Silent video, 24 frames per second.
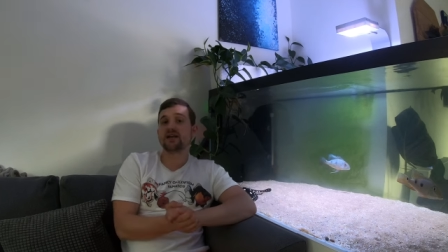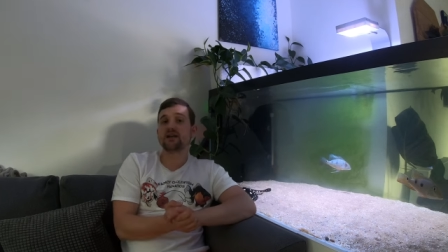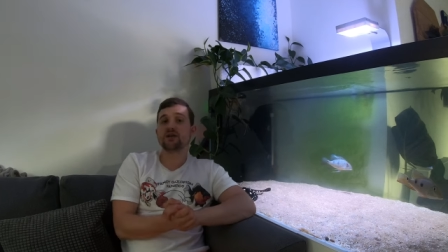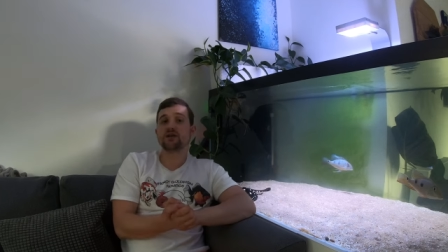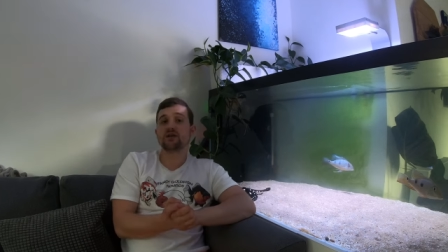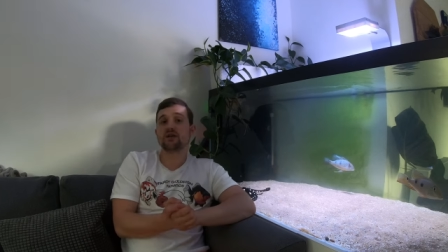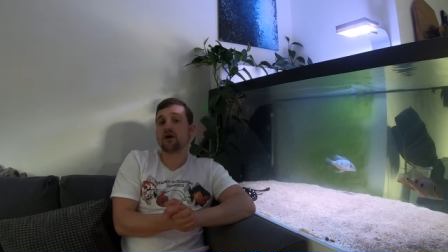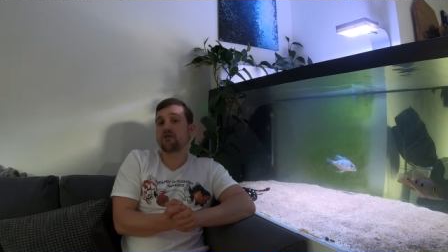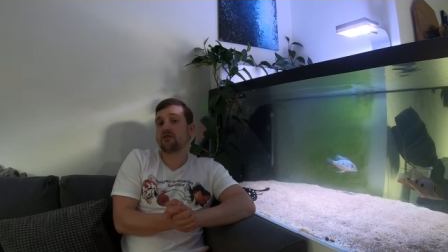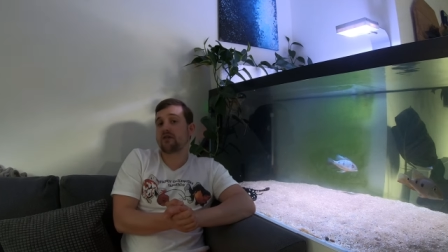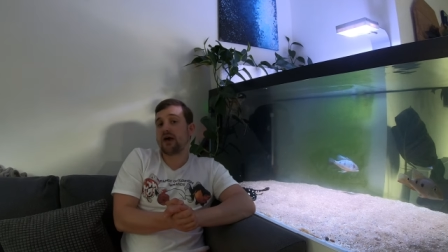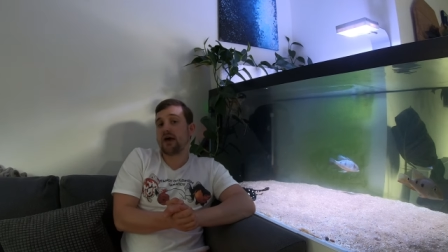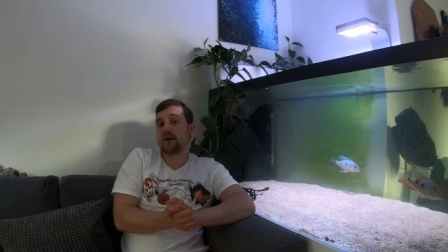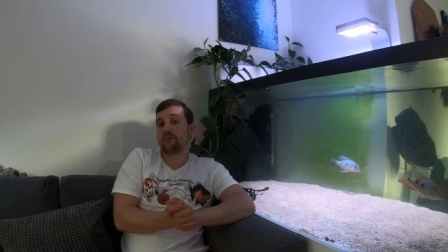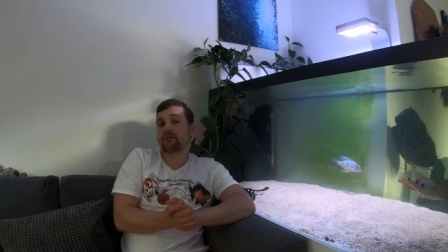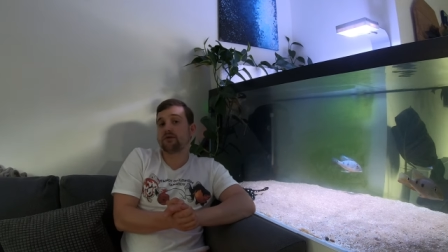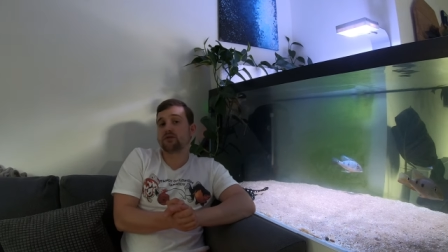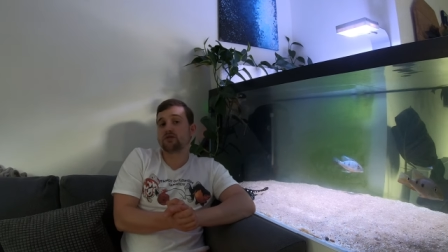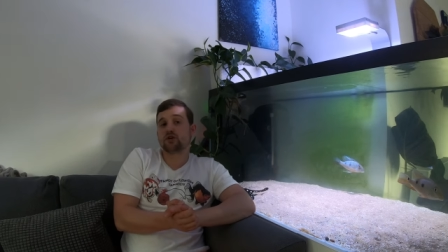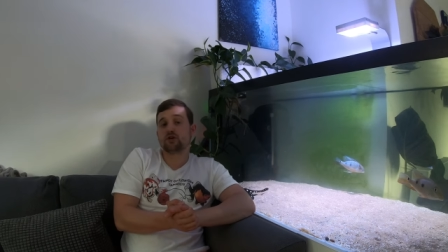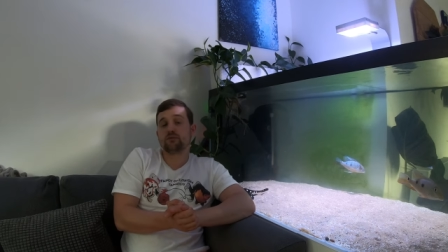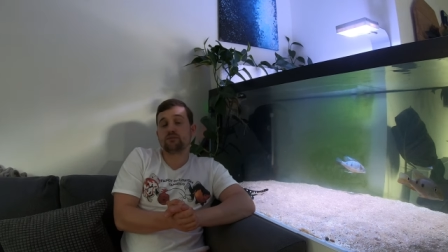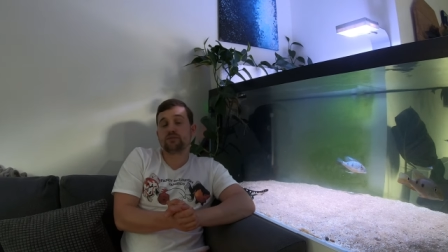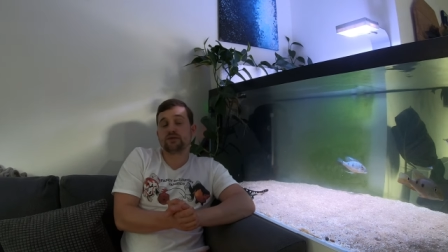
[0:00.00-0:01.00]
in another
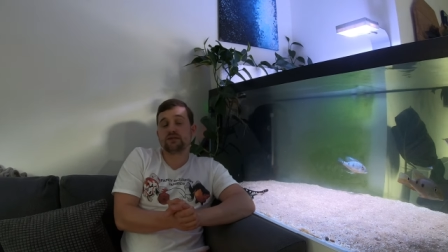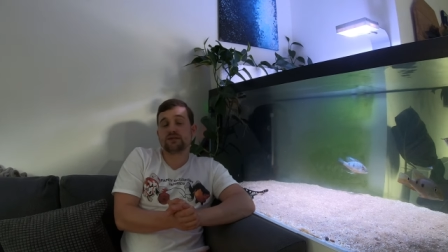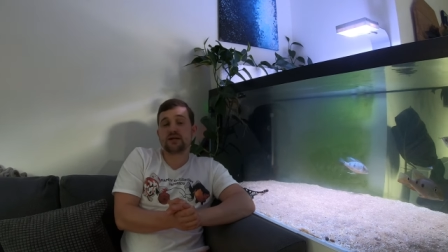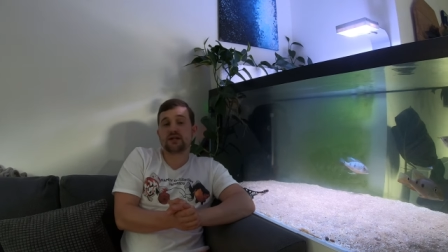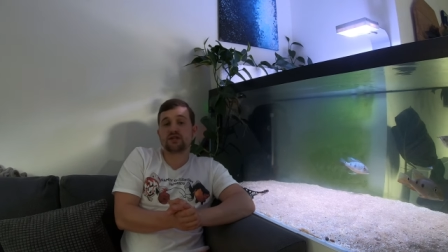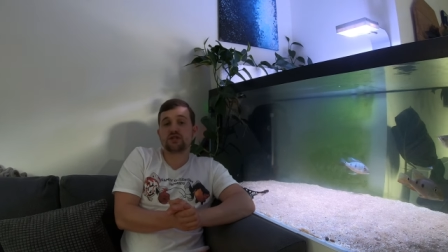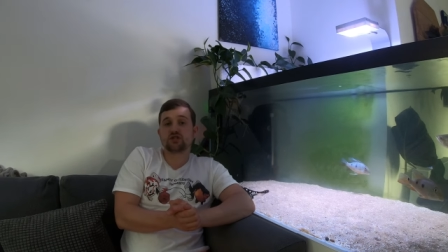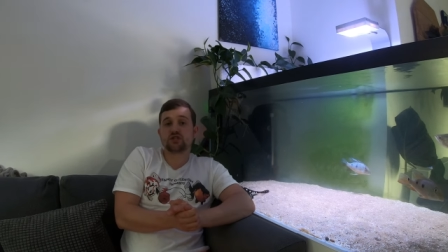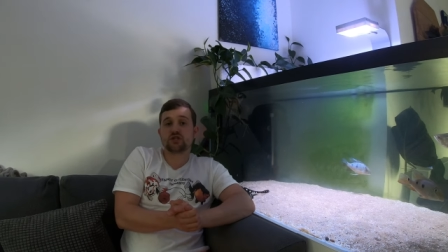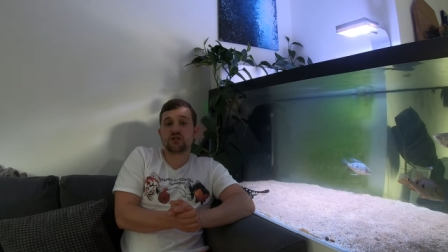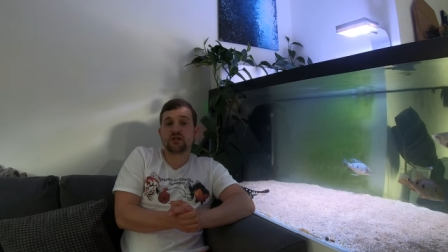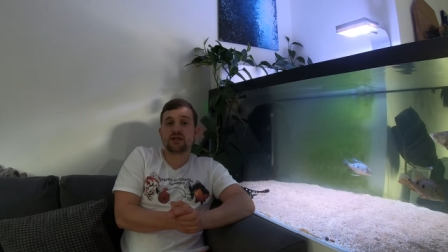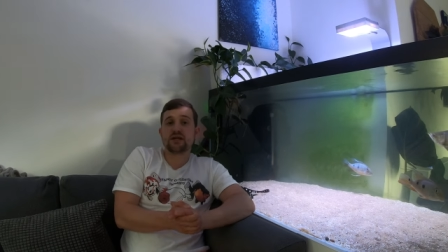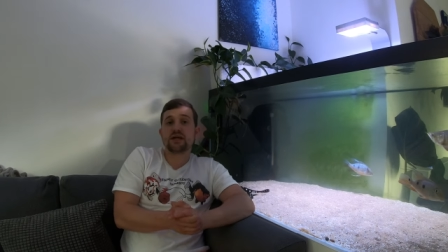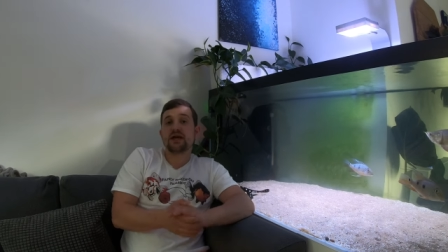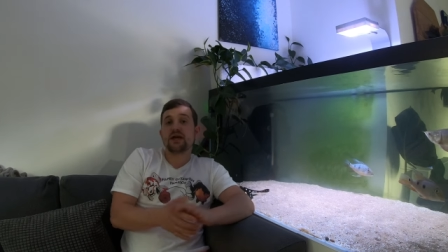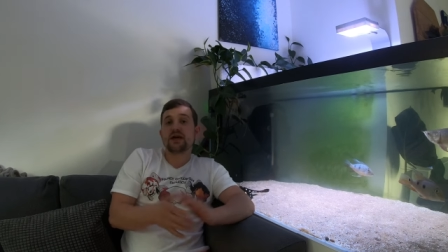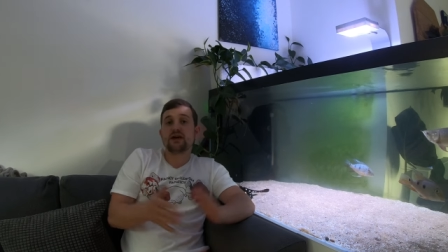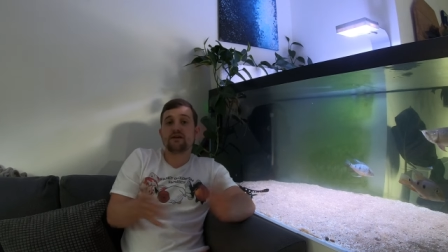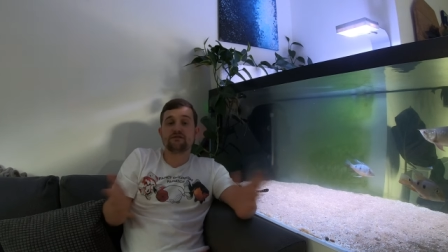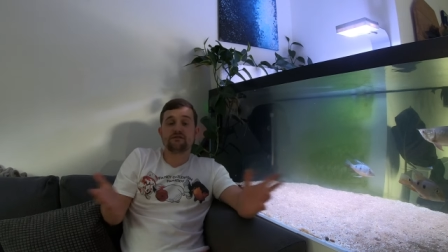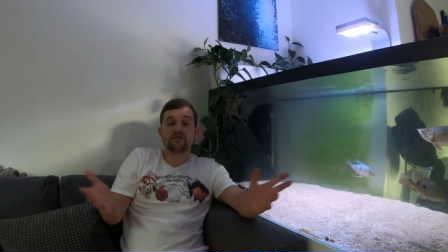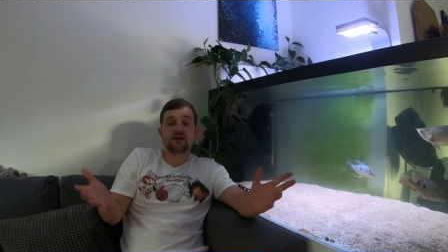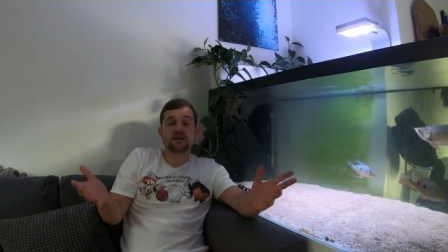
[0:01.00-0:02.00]
episode potentially,
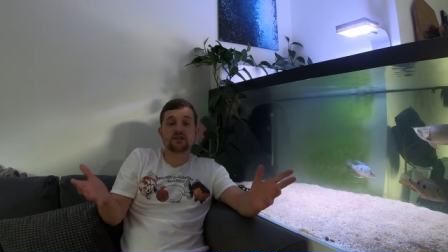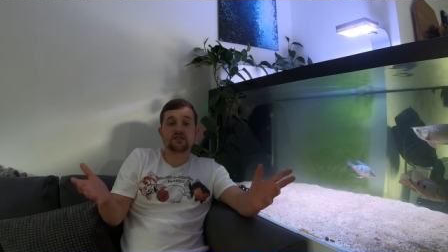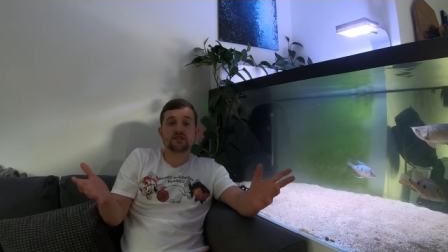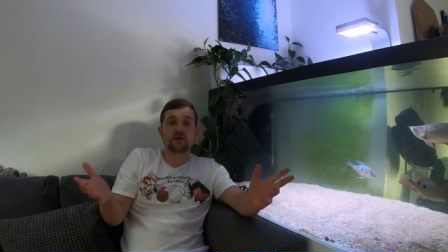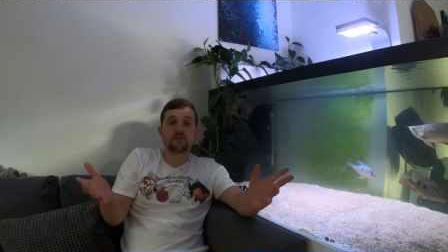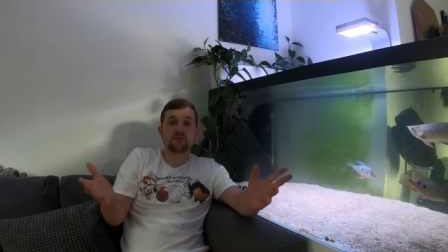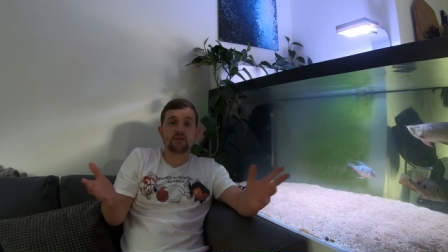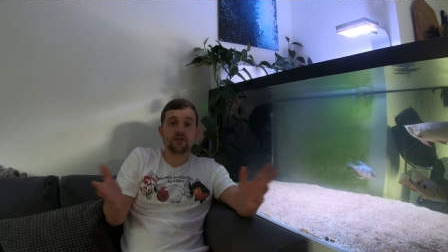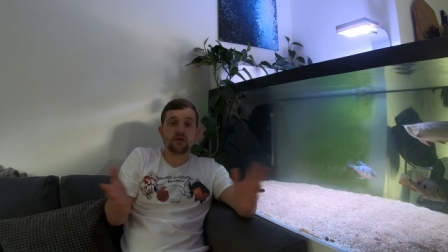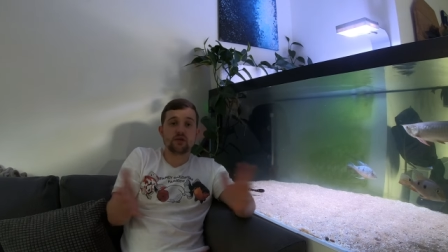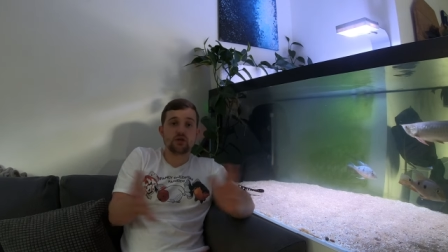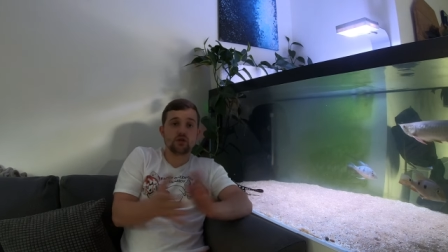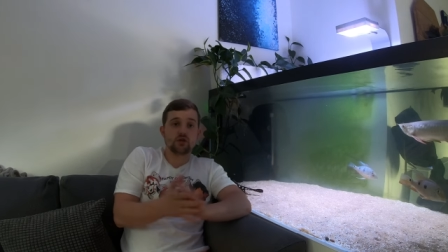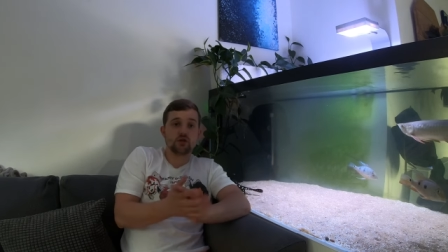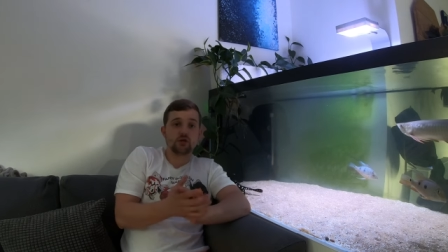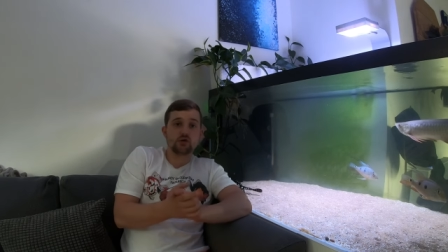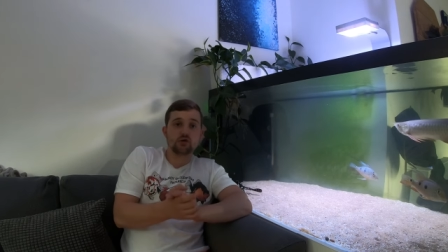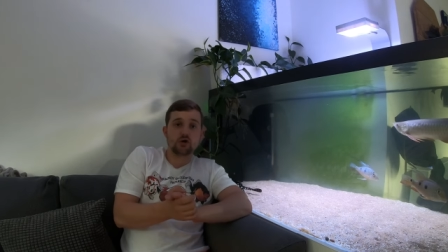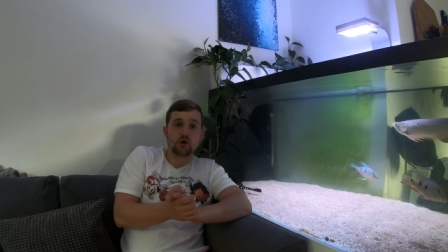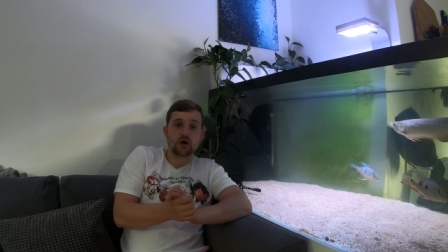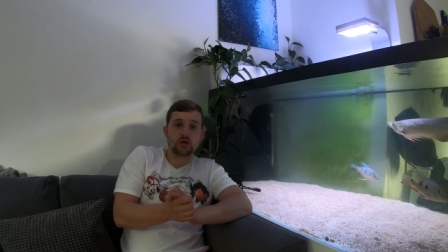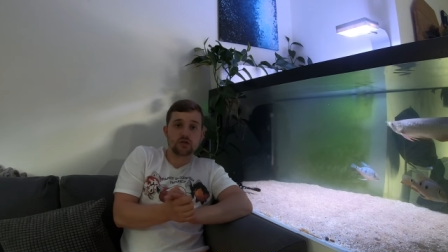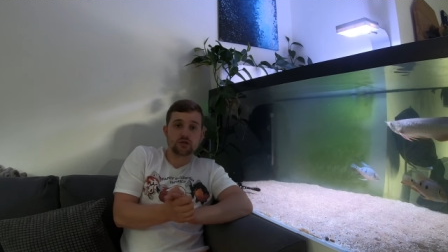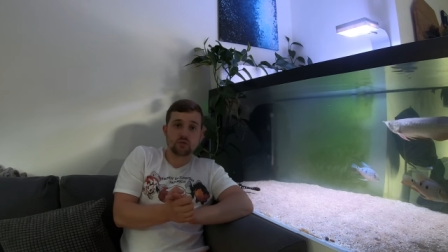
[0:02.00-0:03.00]
if that's something you
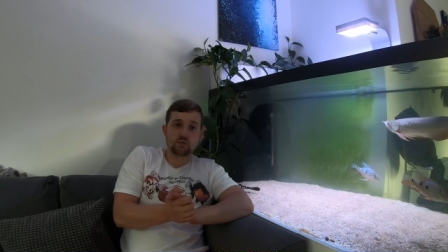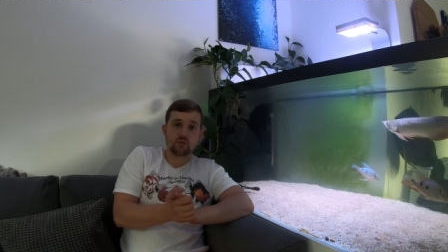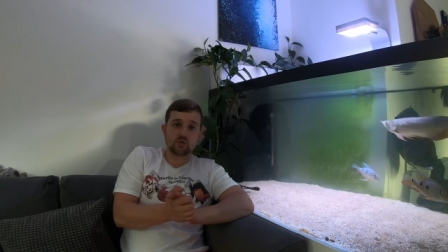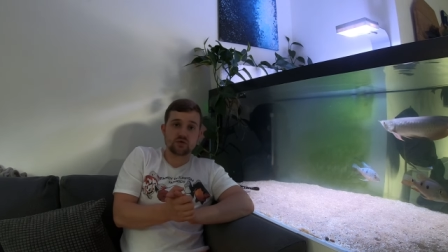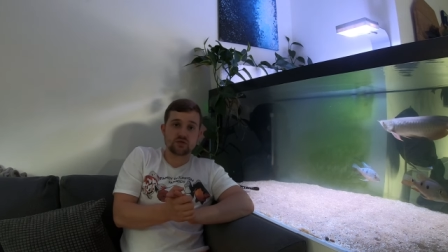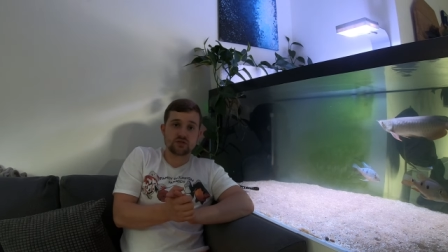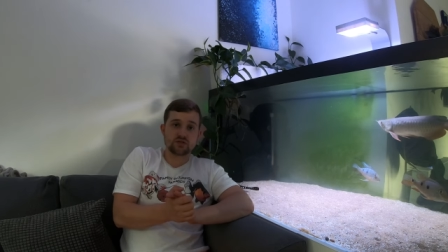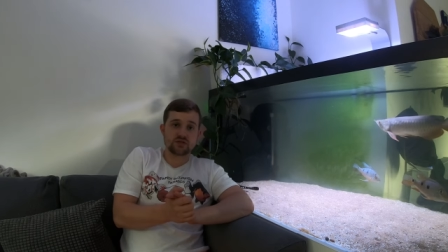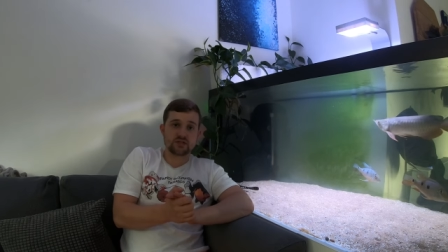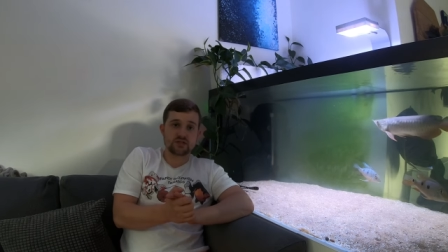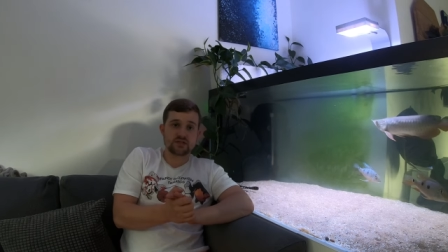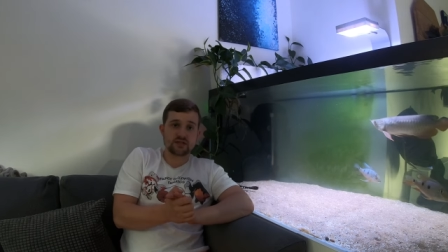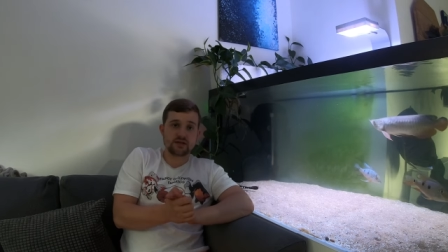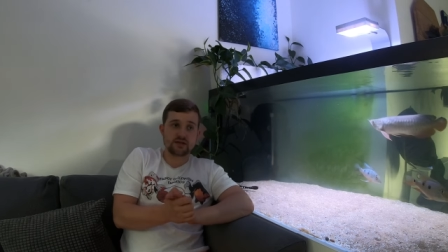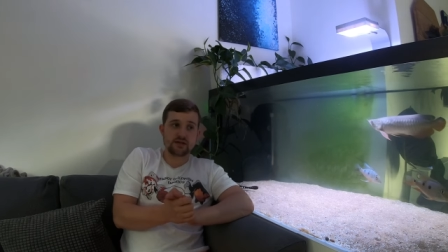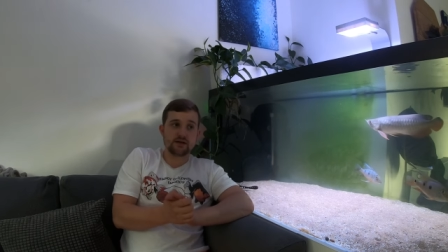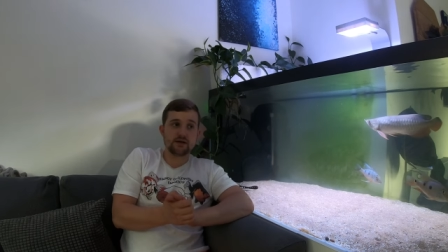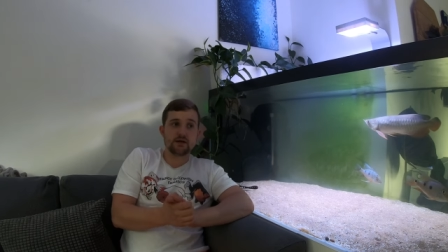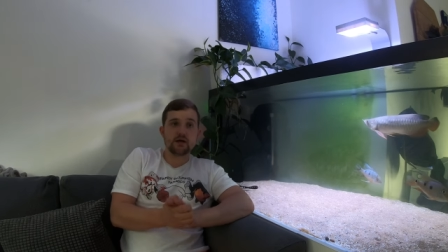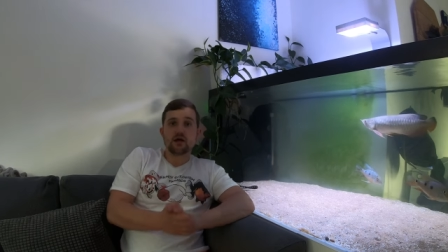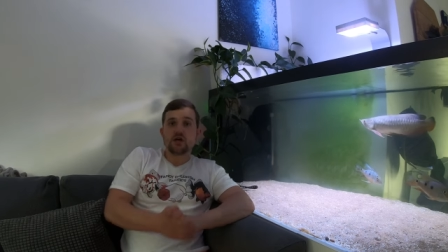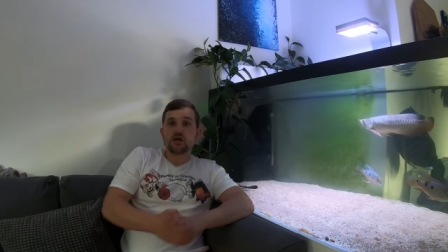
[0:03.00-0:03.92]
guys want to see.